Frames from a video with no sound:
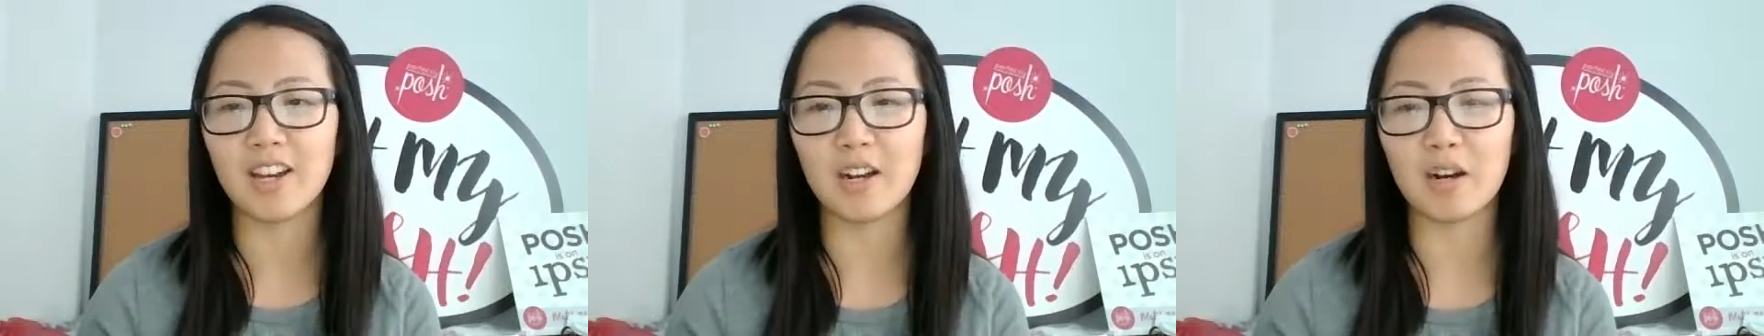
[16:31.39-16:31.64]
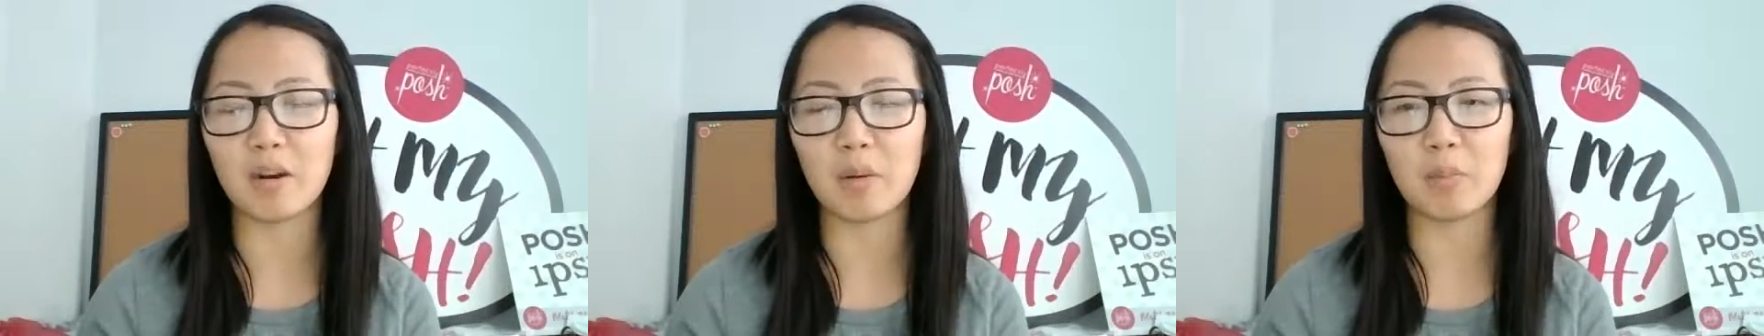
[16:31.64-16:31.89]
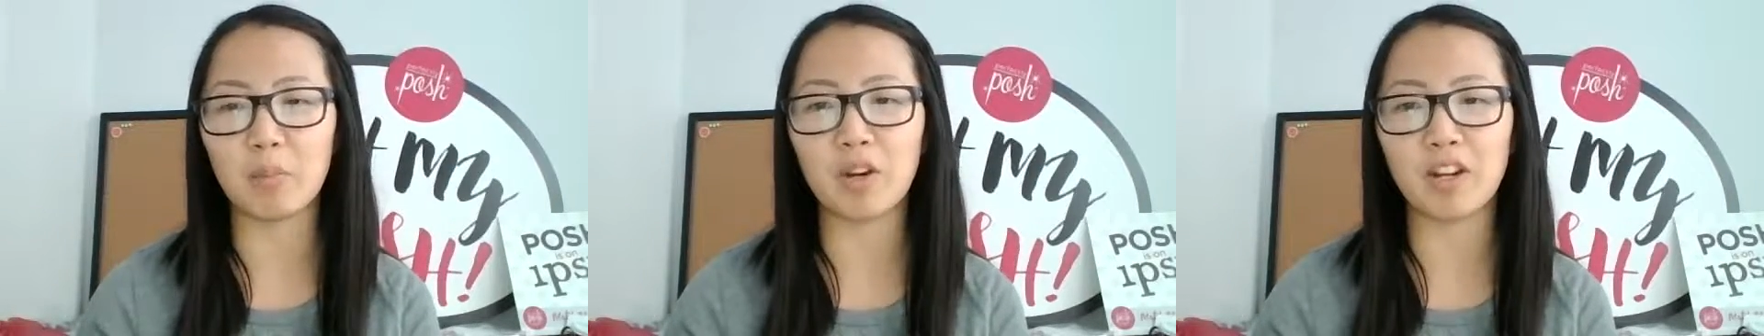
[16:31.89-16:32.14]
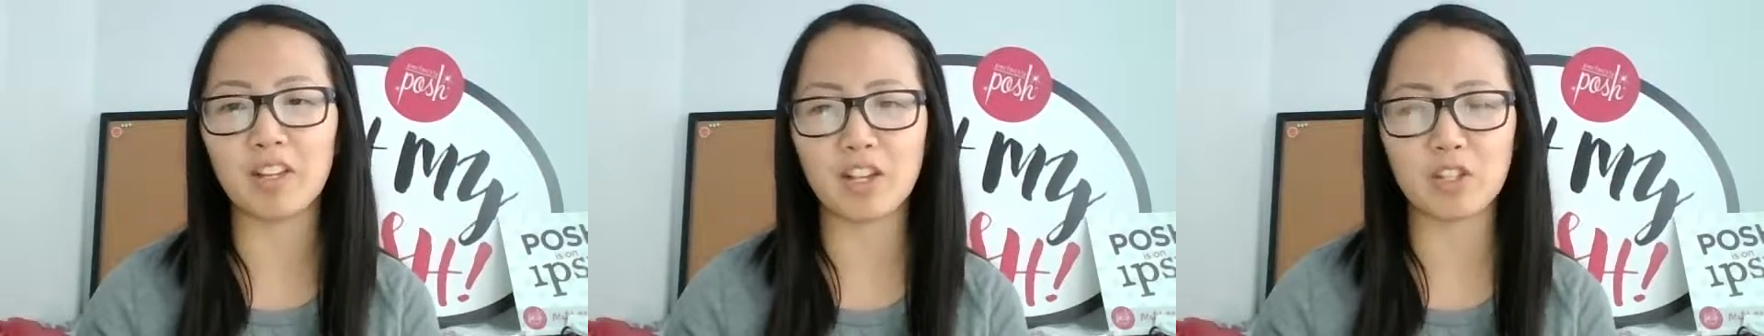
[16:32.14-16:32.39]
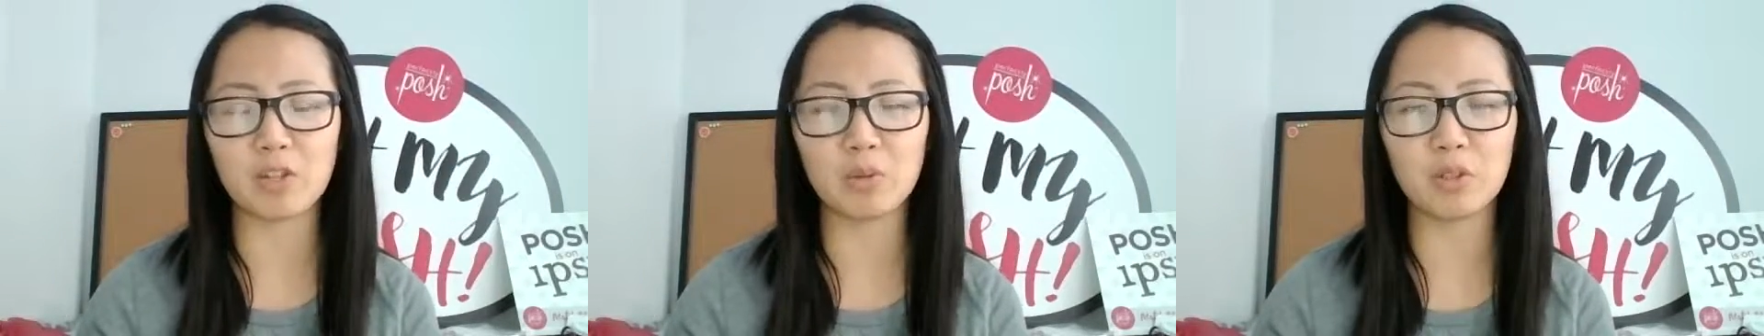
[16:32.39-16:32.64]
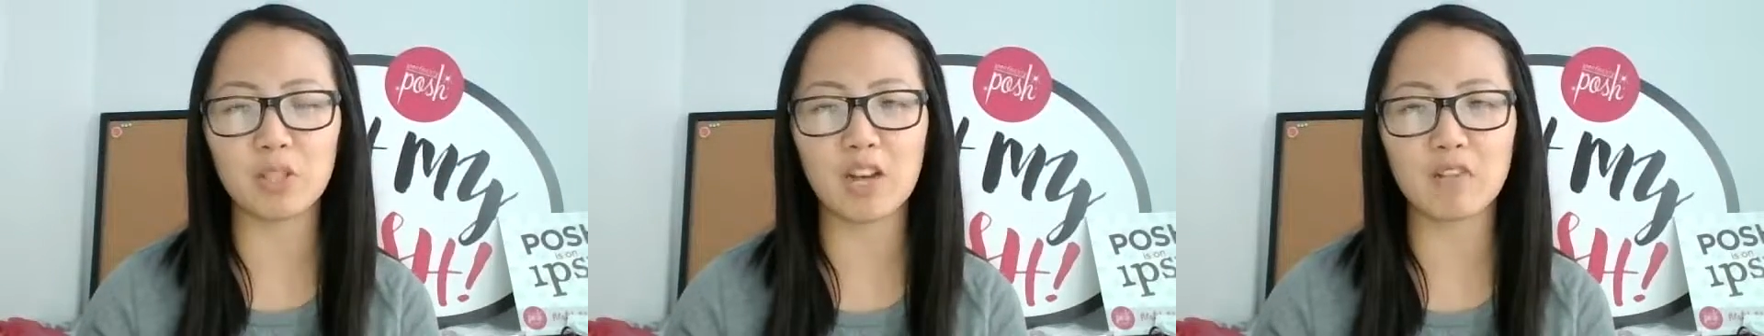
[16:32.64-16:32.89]
But yeah, you
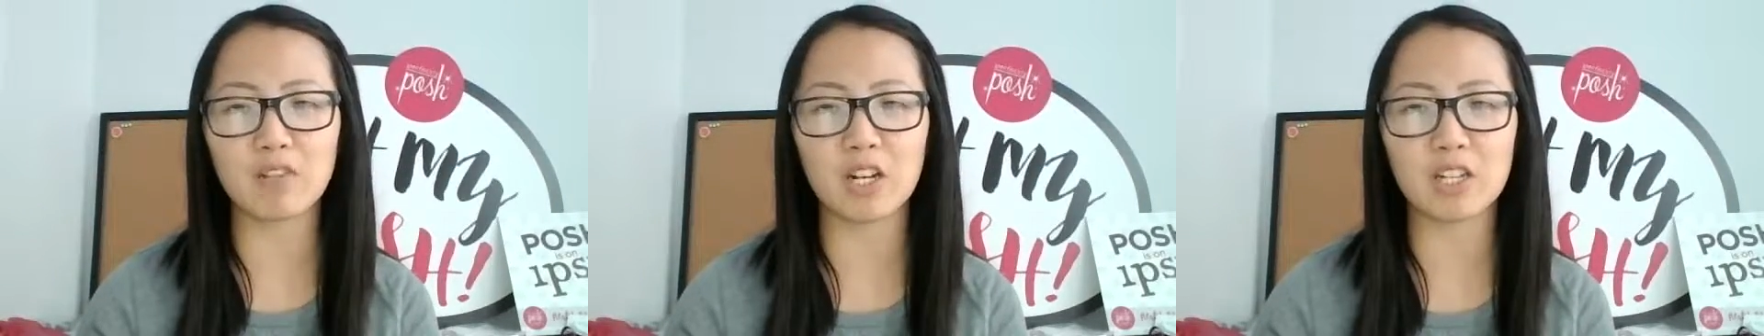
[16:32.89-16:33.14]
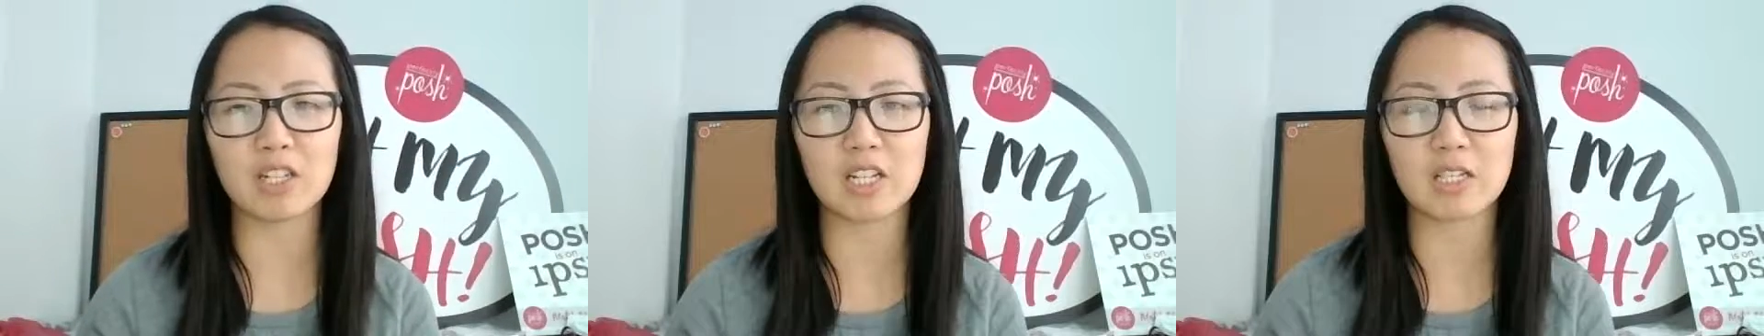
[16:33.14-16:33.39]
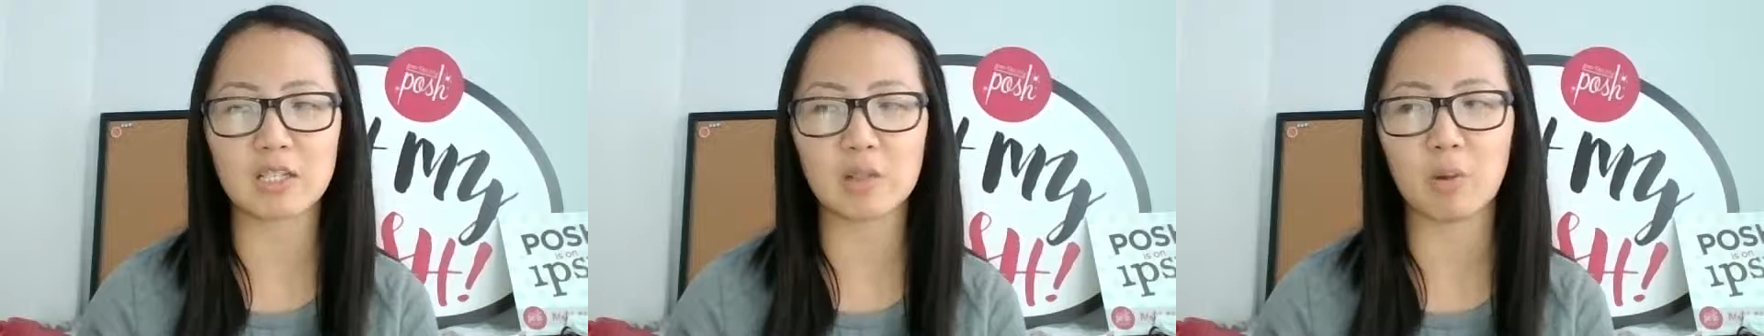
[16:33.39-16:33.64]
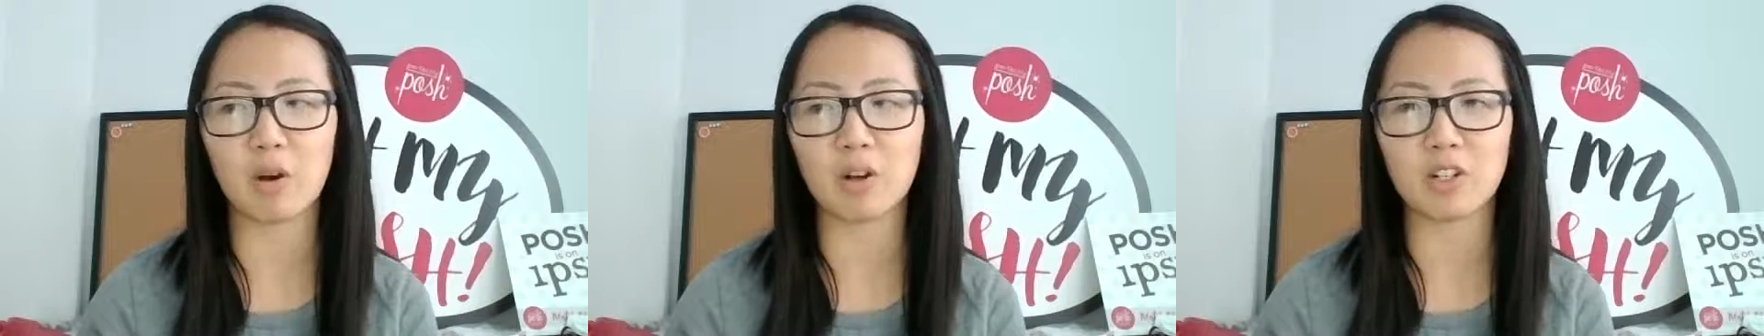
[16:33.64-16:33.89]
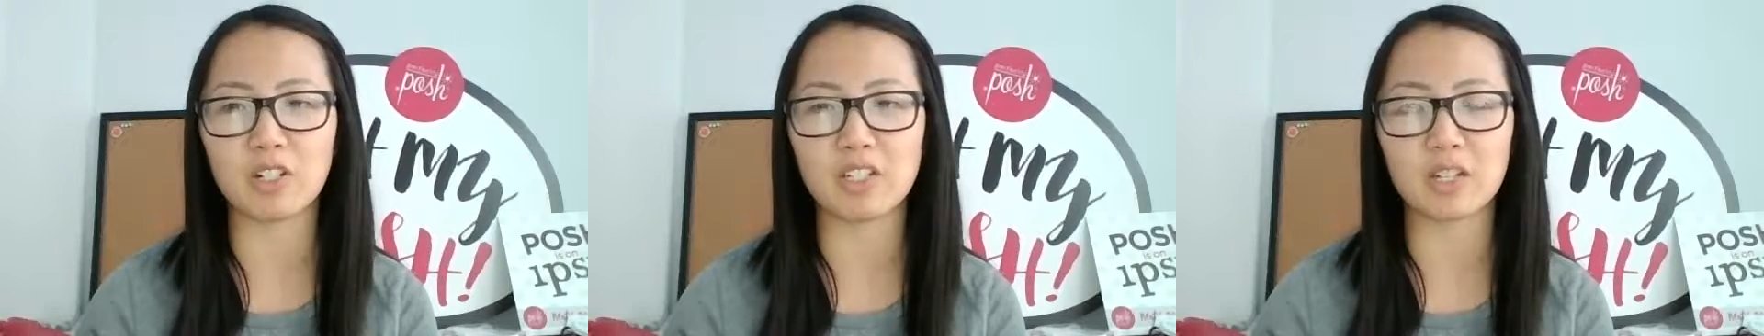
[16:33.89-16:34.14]
really have to kind of test the waters,